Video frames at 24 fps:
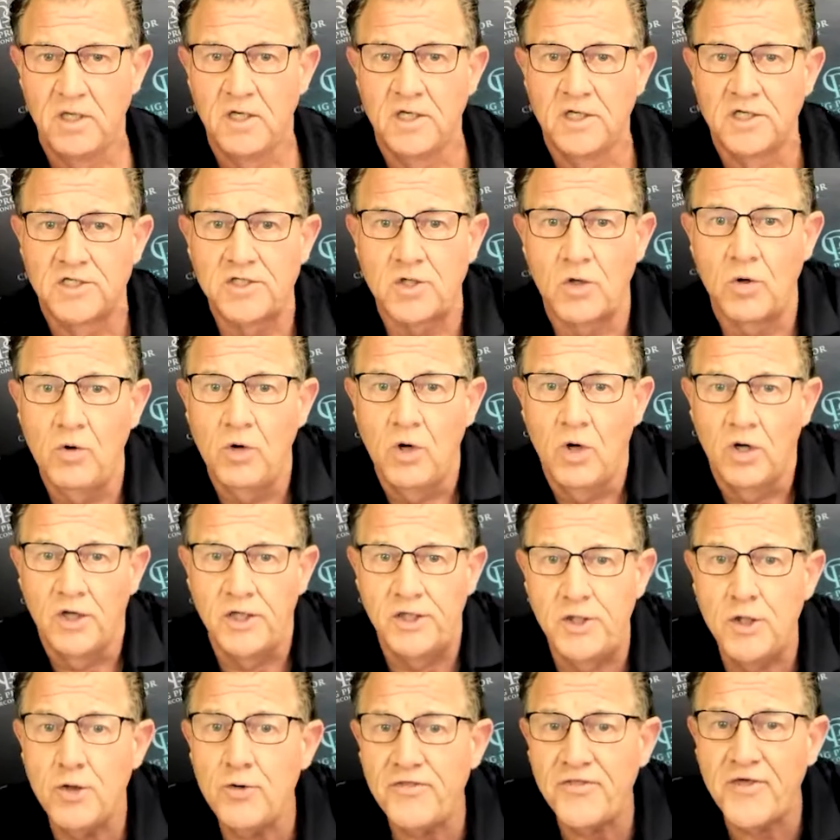So
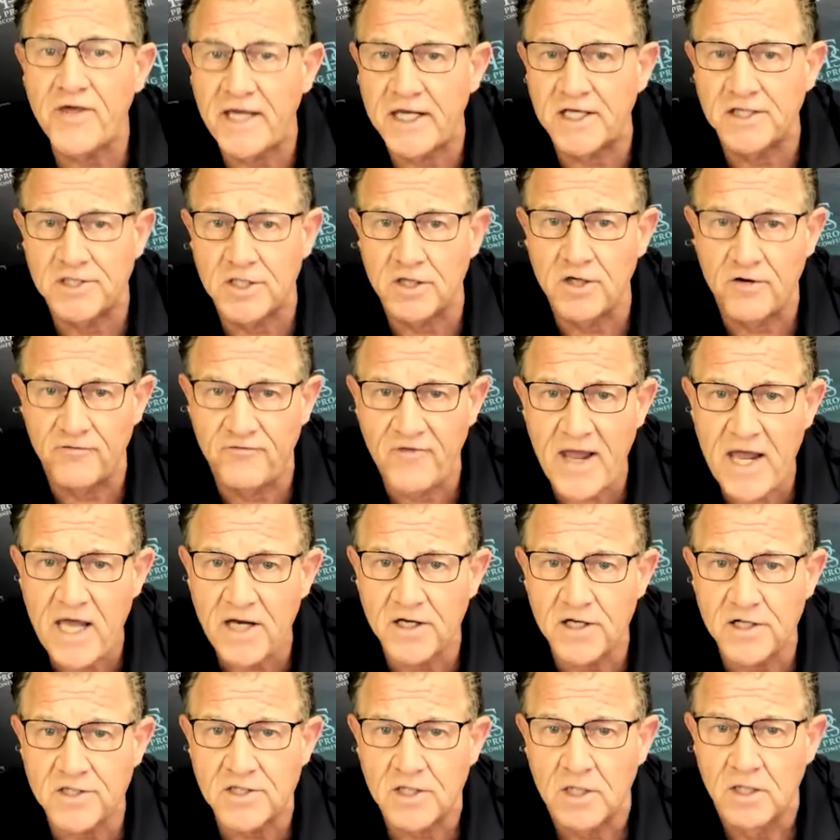you think it's an
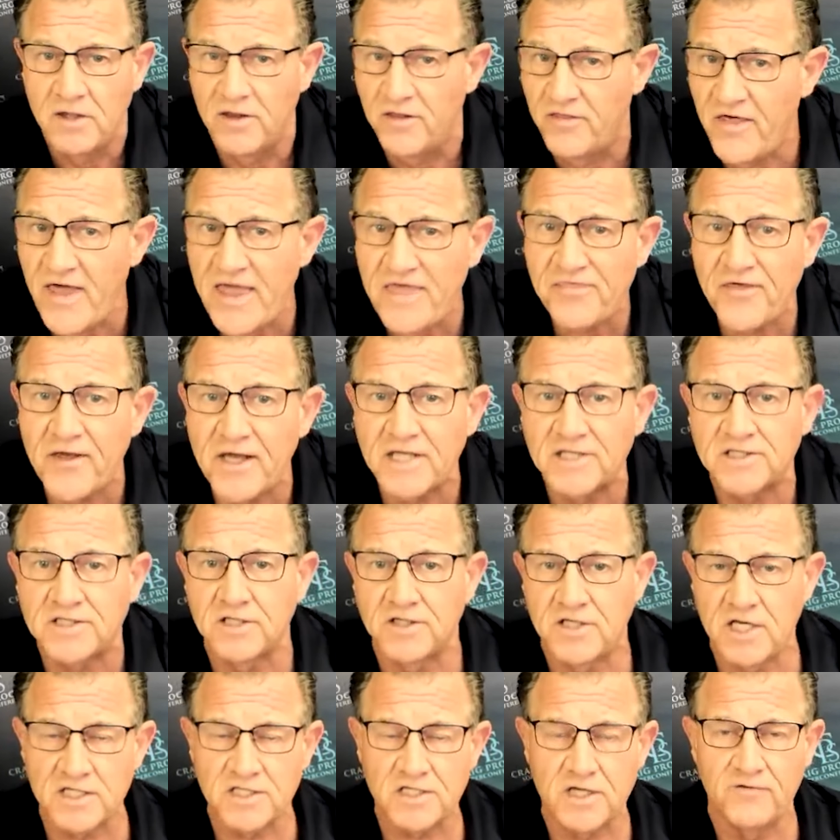advantage, they think it's a
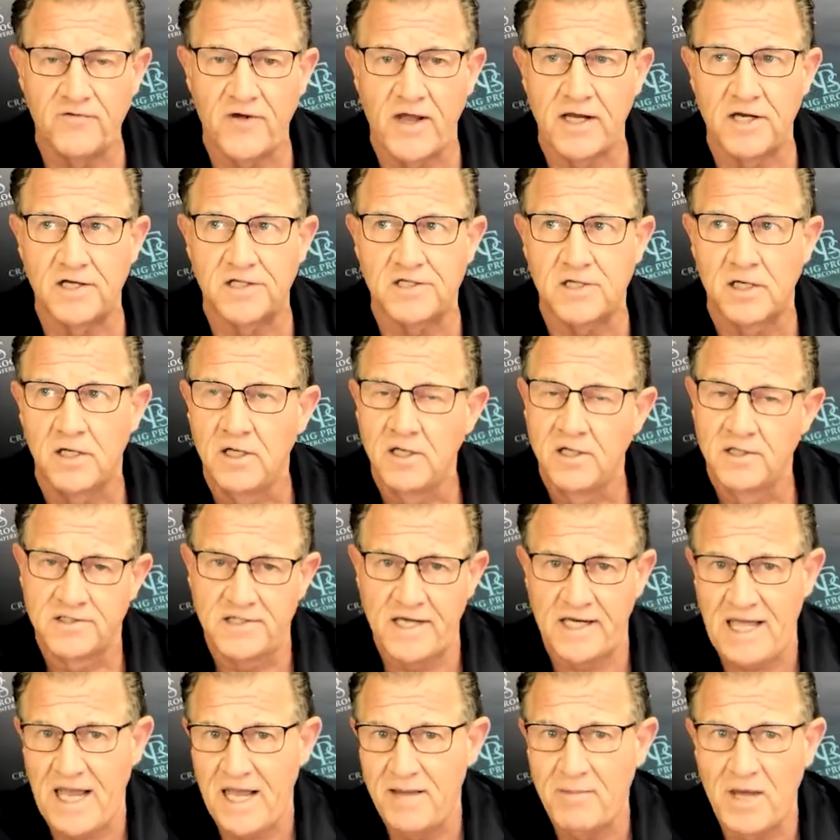disadvantage. It's
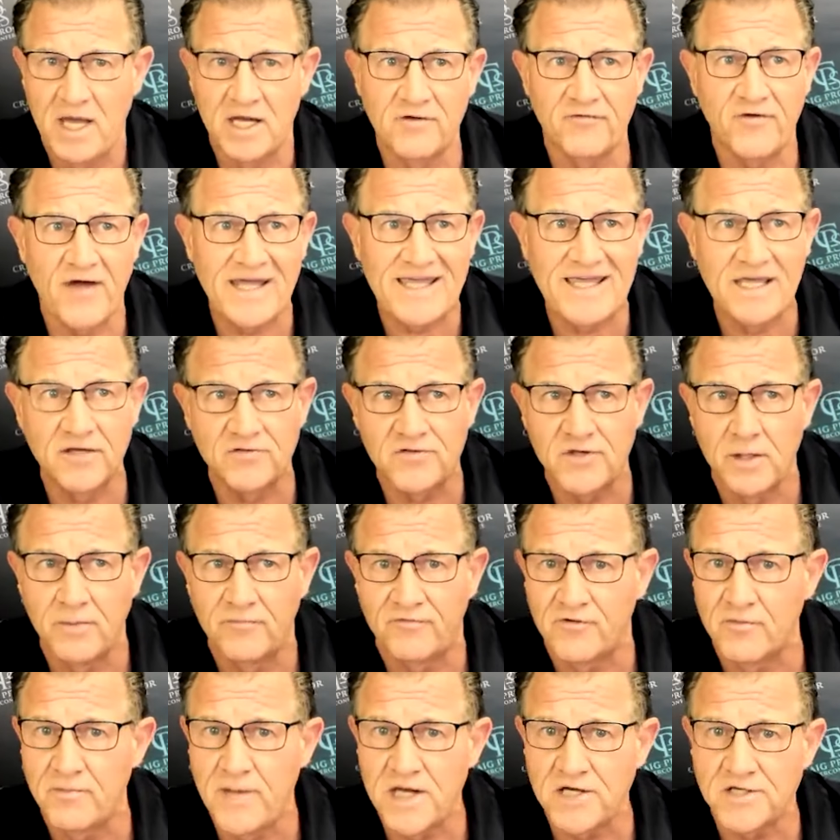like, hey man, if I can get the
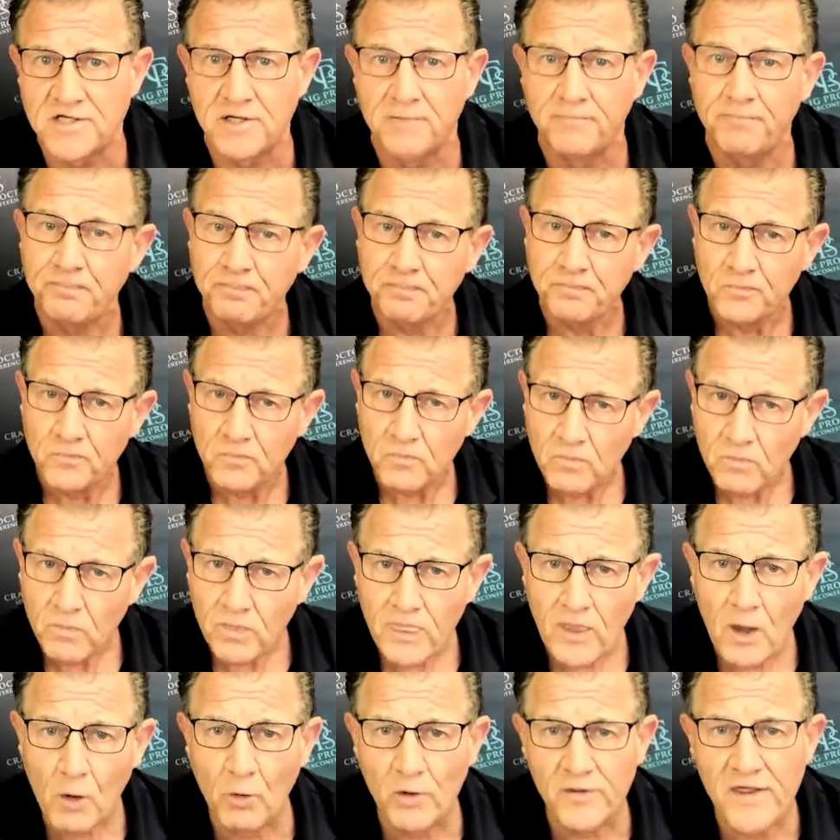information
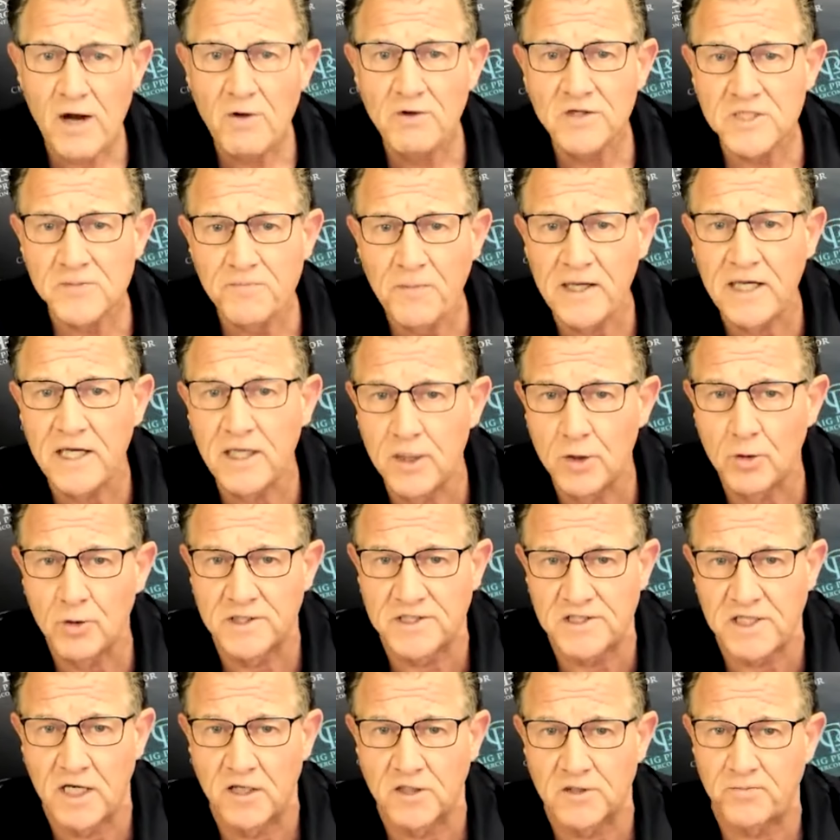without speaking to a
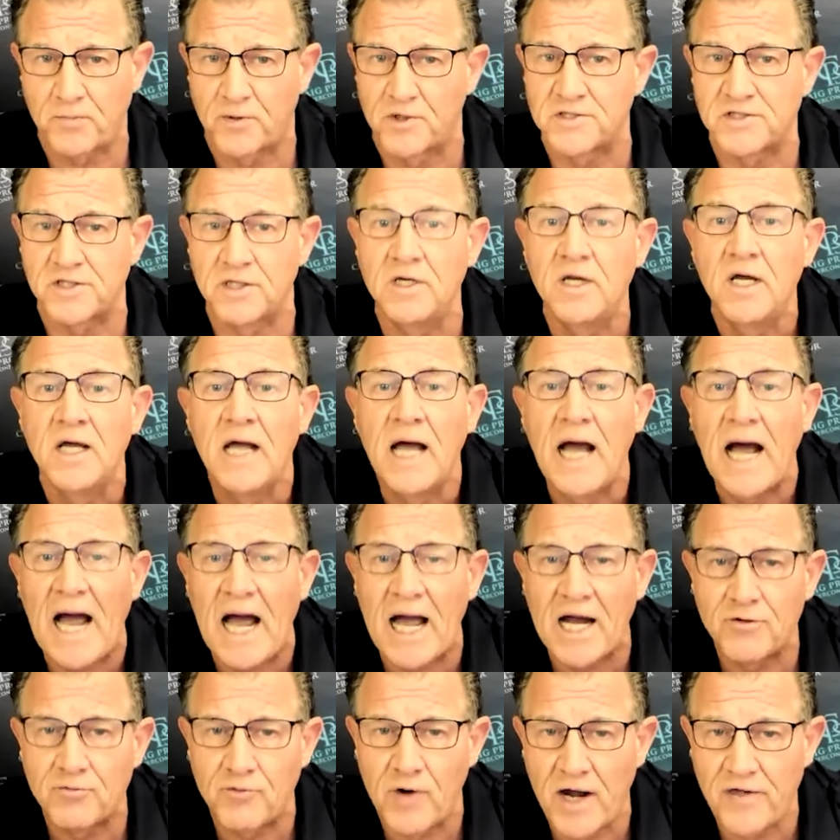salesperson.
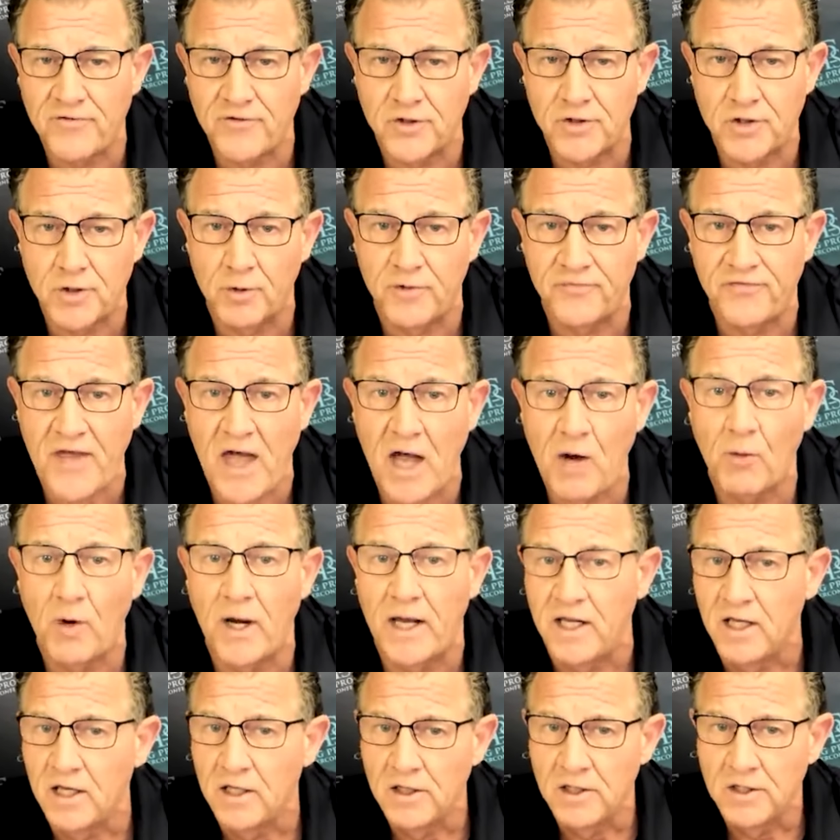I'd rather do it that way.
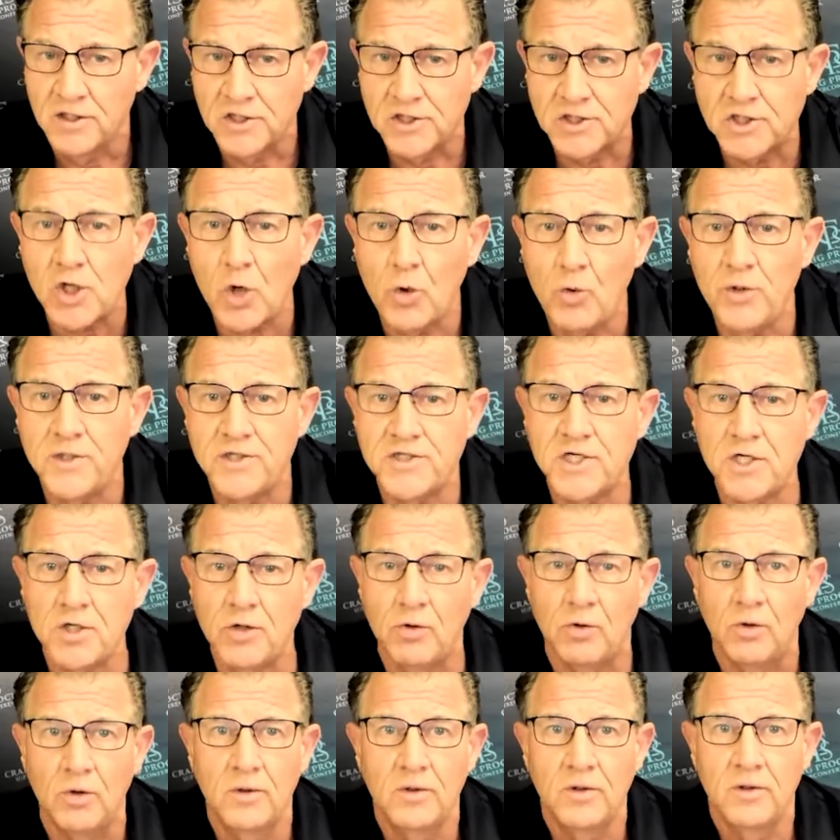So would
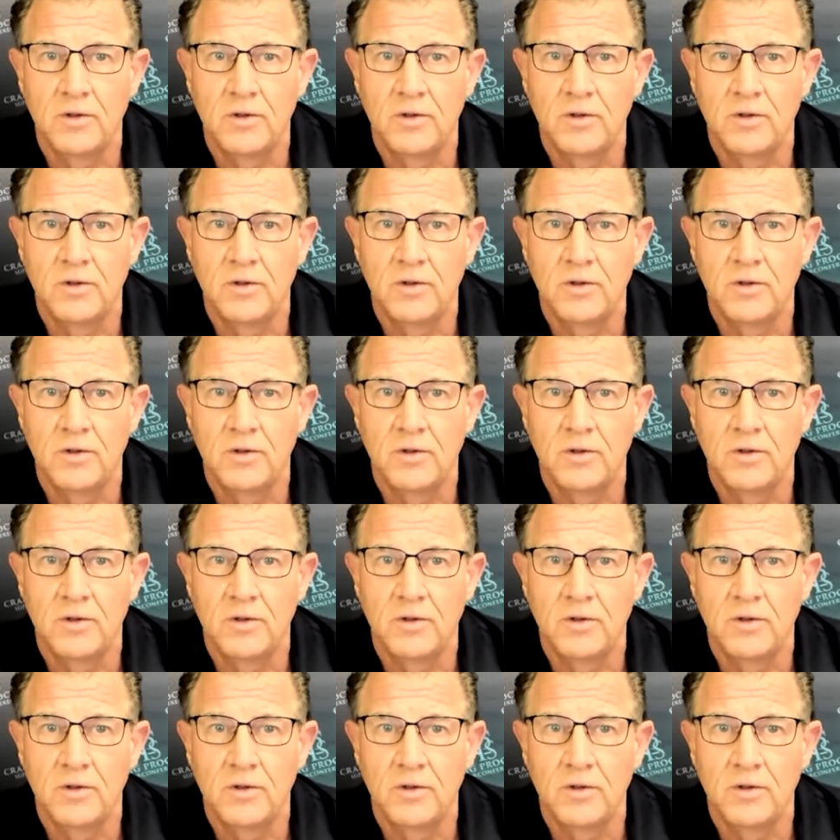you.